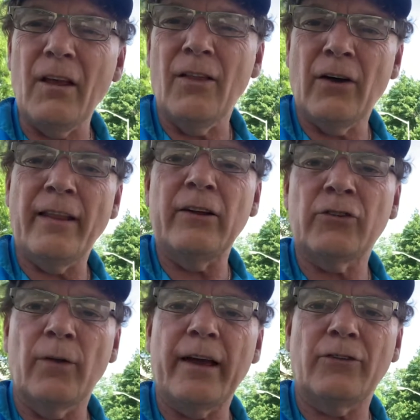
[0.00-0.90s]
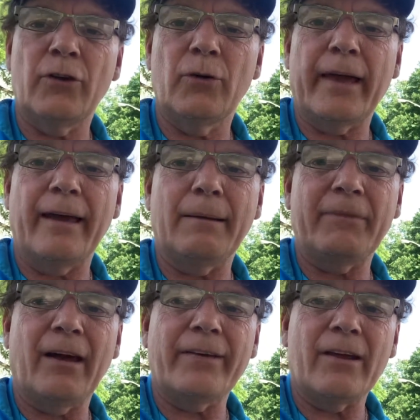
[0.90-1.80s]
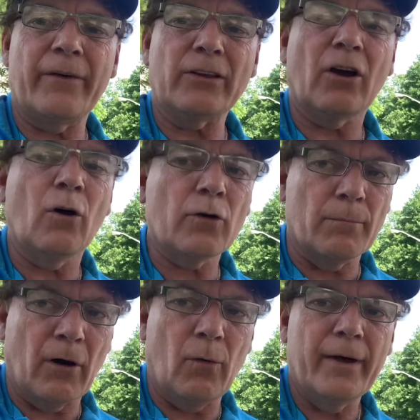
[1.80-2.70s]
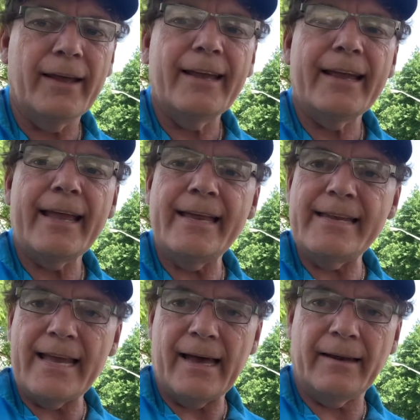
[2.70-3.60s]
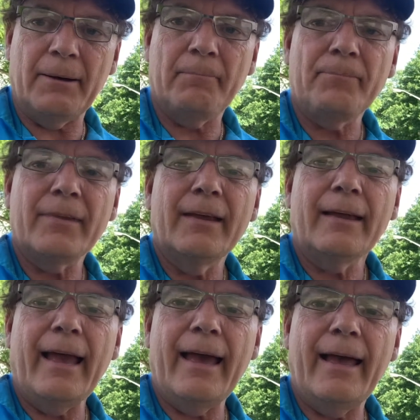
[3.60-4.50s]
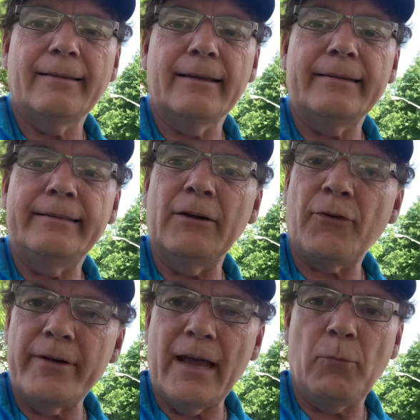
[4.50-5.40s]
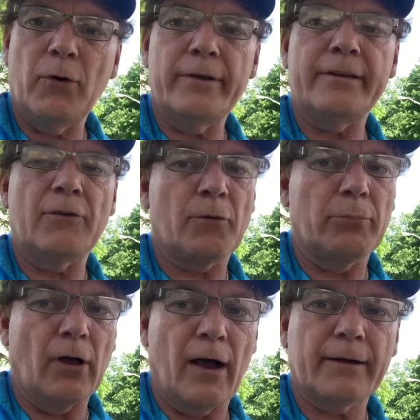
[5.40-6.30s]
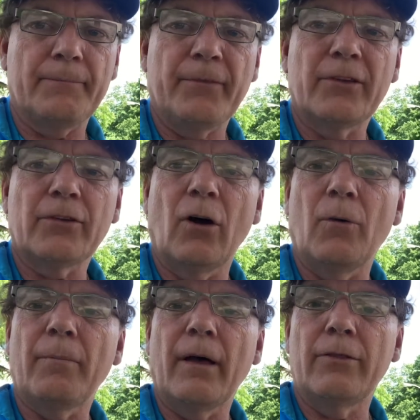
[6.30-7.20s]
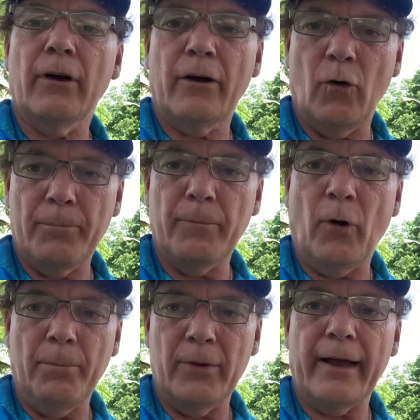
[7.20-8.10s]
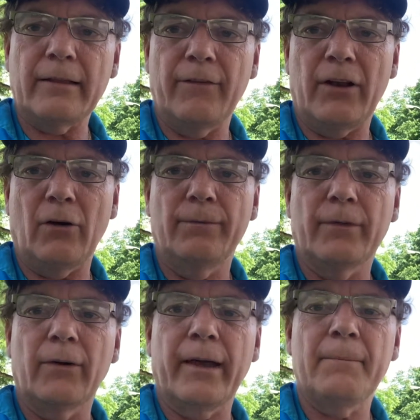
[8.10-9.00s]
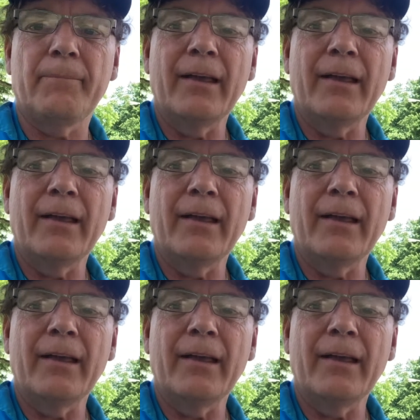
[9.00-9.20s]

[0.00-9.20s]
Thought I'd show that to you again. I'm down here in Kokomo, Indiana, and a different neighborhood, different block. So I thought I hope, hope you liked the video, okay?